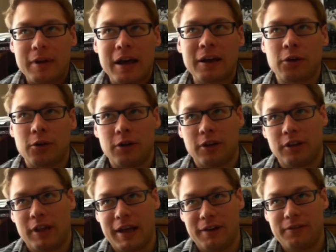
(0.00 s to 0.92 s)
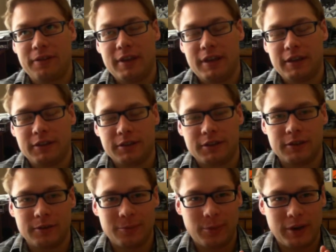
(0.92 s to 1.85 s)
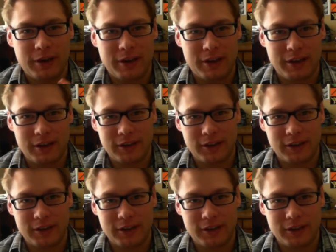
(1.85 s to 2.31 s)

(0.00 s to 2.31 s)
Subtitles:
I'm not good at a lot of things, but